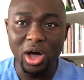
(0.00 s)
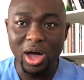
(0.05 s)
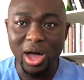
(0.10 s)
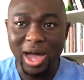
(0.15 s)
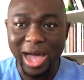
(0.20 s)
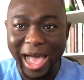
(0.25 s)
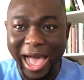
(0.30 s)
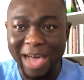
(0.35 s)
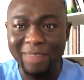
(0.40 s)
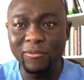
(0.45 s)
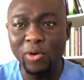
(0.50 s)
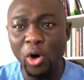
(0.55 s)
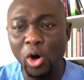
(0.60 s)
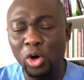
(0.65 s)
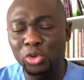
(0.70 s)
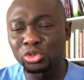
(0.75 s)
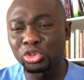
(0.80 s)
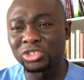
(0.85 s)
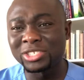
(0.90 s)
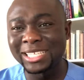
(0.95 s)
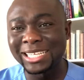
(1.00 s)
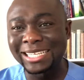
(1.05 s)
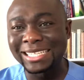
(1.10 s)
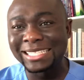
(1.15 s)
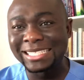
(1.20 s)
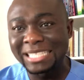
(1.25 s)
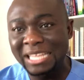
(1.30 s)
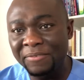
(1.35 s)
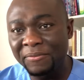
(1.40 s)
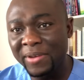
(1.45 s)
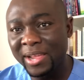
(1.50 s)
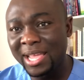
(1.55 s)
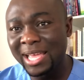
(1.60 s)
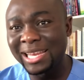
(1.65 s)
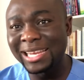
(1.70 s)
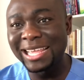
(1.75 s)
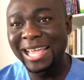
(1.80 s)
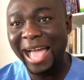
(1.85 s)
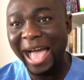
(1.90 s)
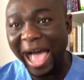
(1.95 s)
have also
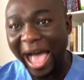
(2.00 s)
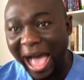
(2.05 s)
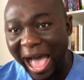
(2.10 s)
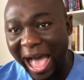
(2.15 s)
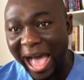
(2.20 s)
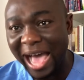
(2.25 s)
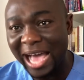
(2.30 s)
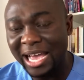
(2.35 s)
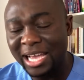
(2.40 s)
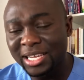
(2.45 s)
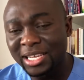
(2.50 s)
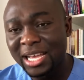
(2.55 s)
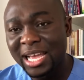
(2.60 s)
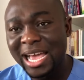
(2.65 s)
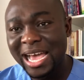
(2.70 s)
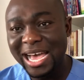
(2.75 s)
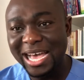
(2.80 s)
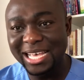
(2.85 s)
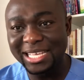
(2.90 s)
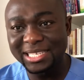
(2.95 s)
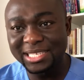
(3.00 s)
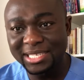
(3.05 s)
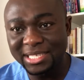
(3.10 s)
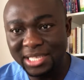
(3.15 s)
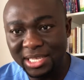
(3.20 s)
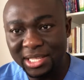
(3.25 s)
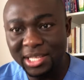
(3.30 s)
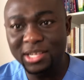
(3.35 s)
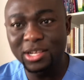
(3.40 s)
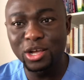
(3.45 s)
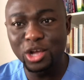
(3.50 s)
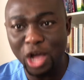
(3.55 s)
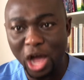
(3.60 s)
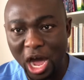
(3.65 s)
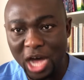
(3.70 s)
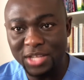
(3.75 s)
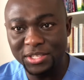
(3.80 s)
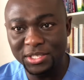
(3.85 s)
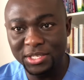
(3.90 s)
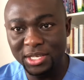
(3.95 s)
significantly high acidic
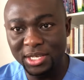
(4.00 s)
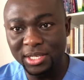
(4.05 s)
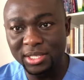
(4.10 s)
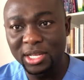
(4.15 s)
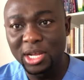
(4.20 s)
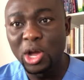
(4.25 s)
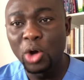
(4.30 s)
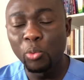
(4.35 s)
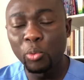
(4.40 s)
content,